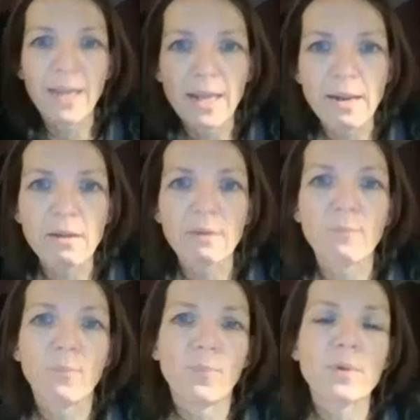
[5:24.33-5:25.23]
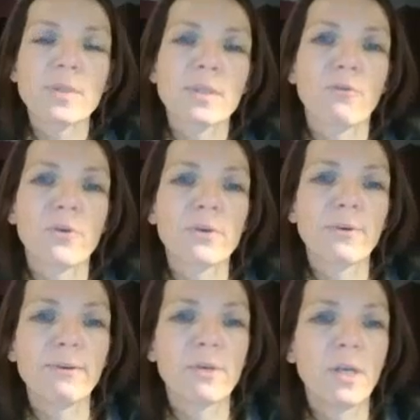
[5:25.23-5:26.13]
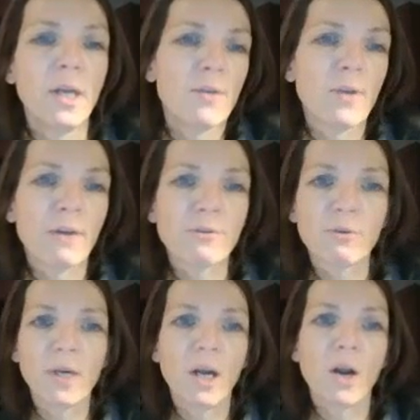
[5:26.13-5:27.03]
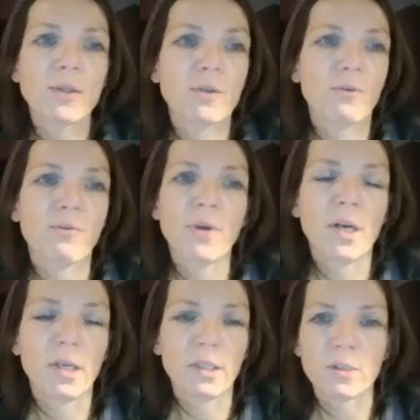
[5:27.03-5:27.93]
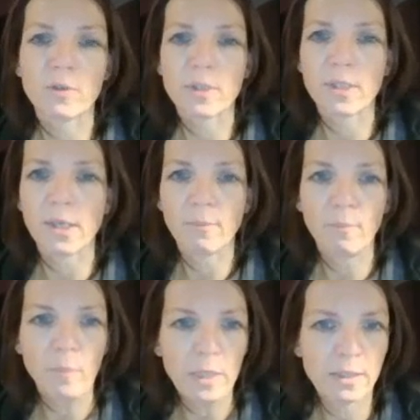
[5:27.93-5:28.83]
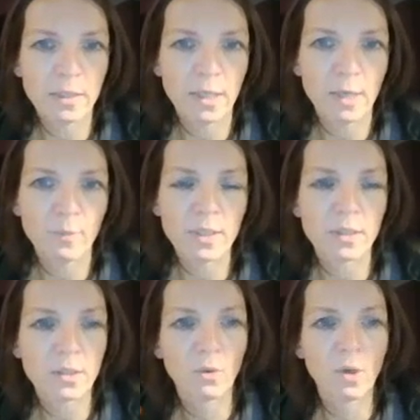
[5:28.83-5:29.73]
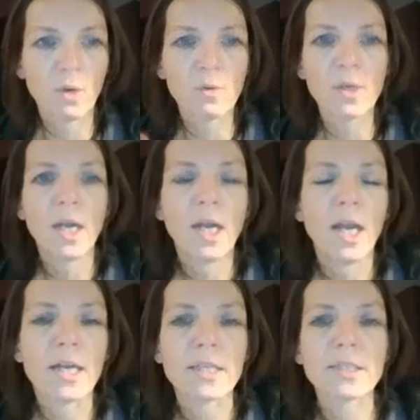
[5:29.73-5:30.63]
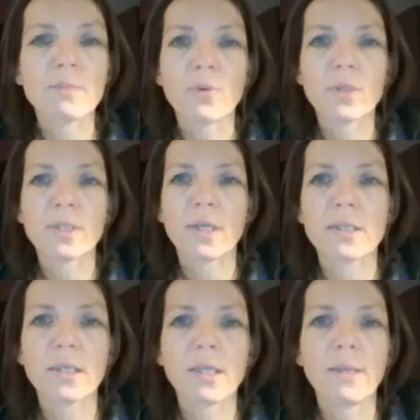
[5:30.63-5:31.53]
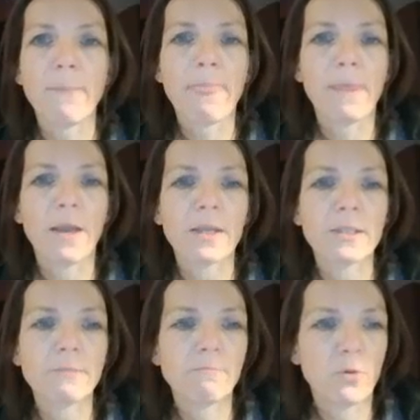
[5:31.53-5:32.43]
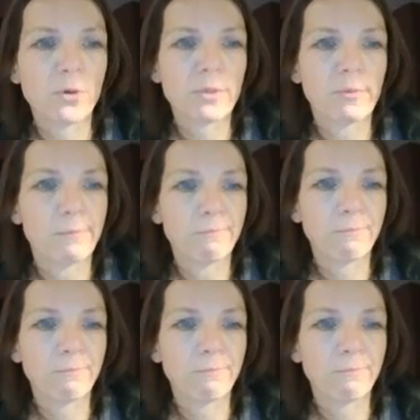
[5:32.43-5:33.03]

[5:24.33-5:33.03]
in the process of retrieval you have to read lots of uninteresting bits and pieces. So code as precisely as possible.